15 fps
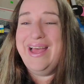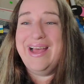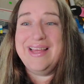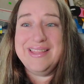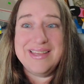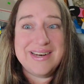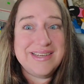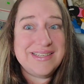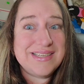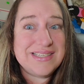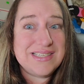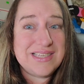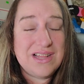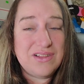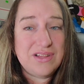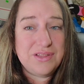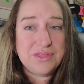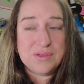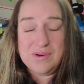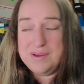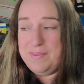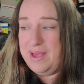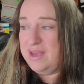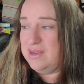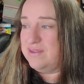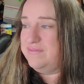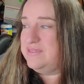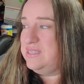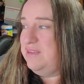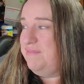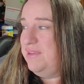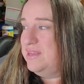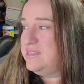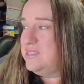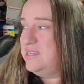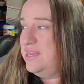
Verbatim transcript: And then I did sell a three pack of C V S